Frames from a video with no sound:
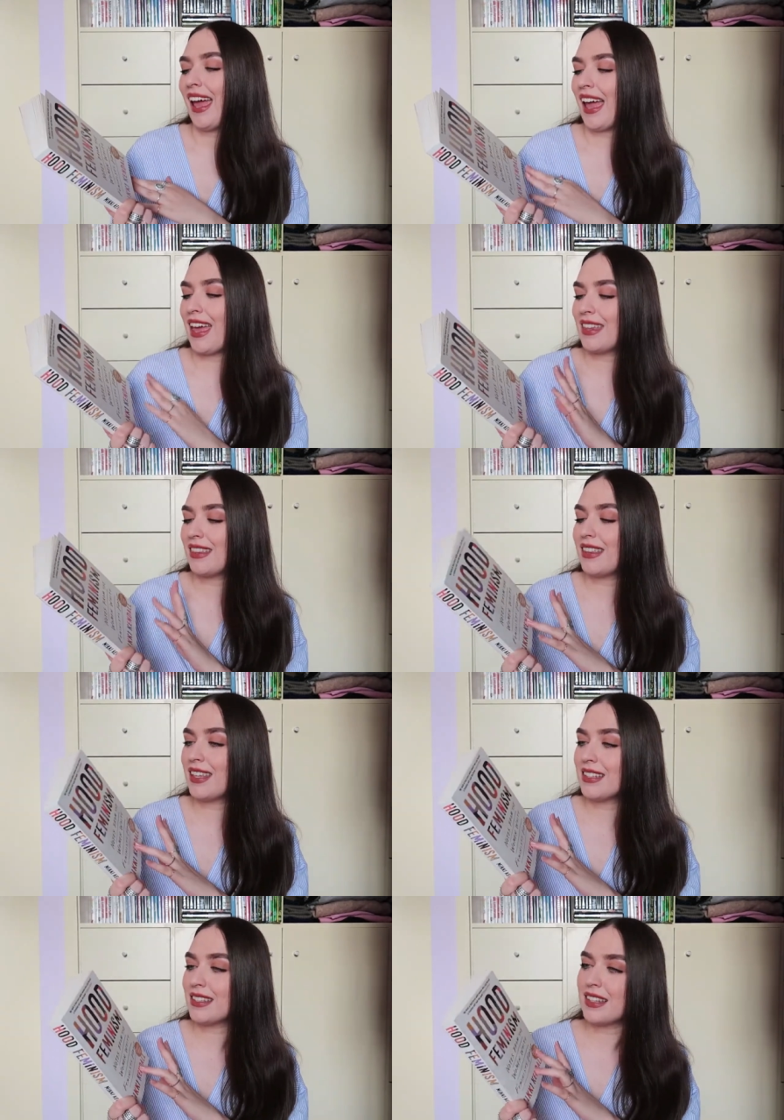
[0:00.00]
And
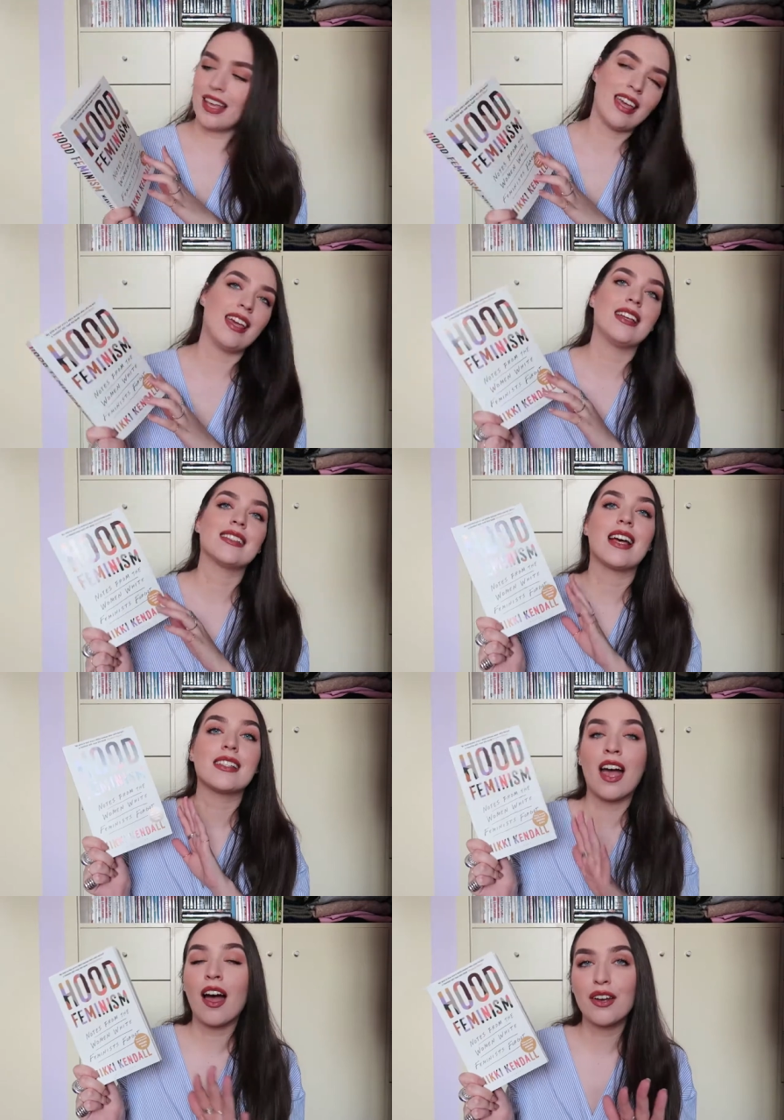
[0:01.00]
this is a
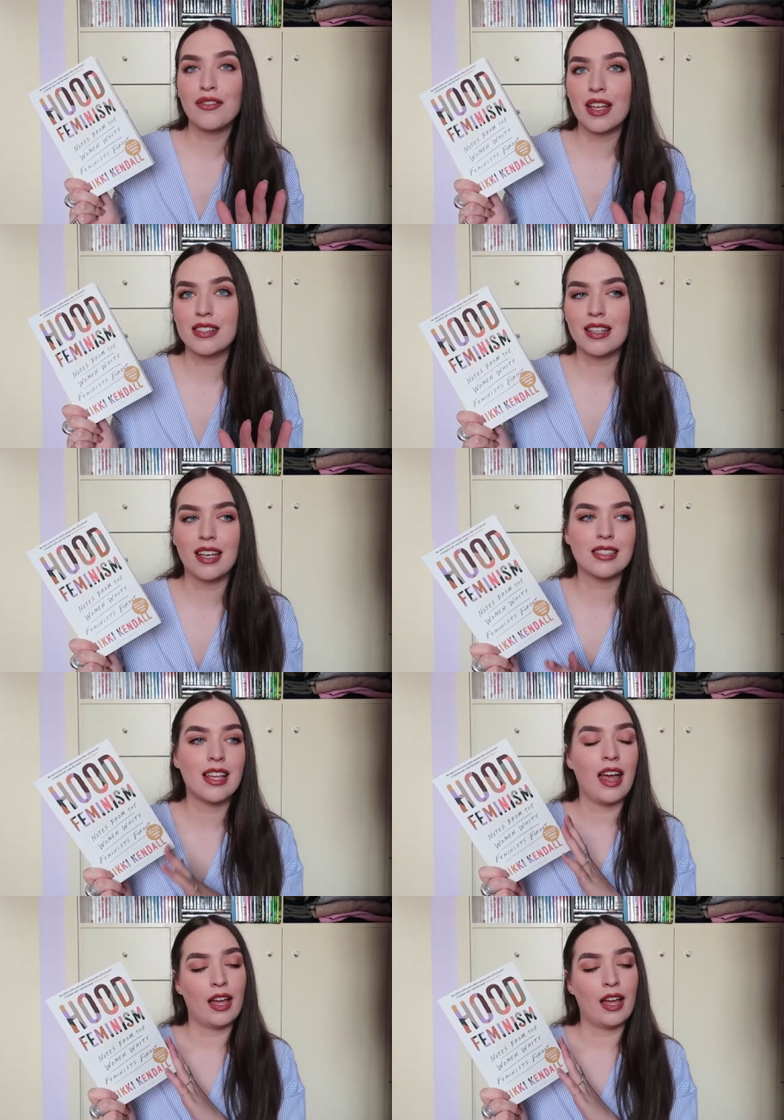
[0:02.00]
ton of essays